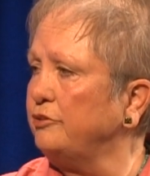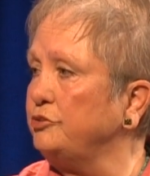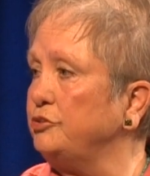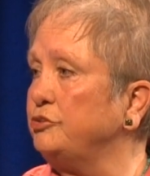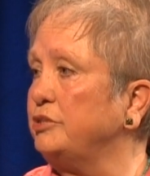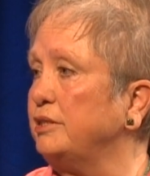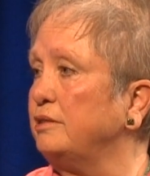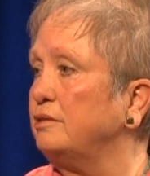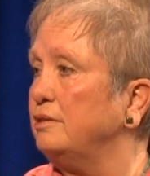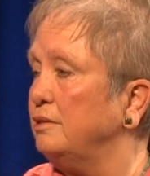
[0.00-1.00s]

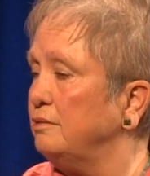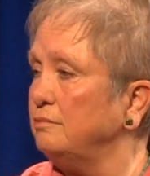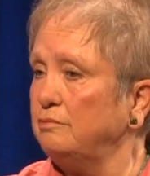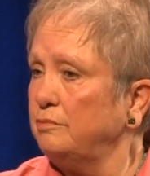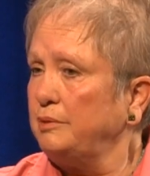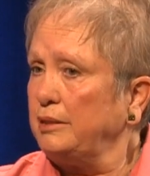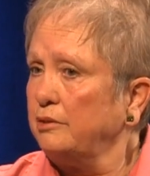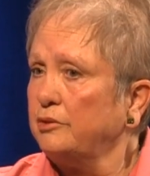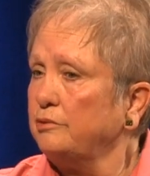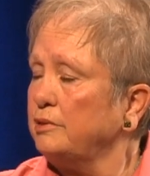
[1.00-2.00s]
introducing.
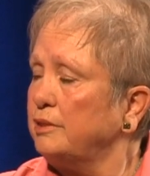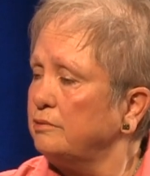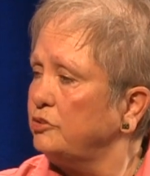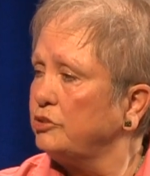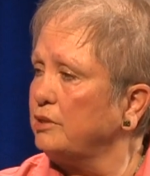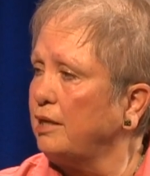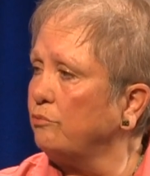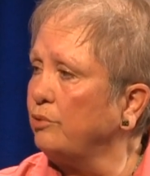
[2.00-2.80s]
They're just not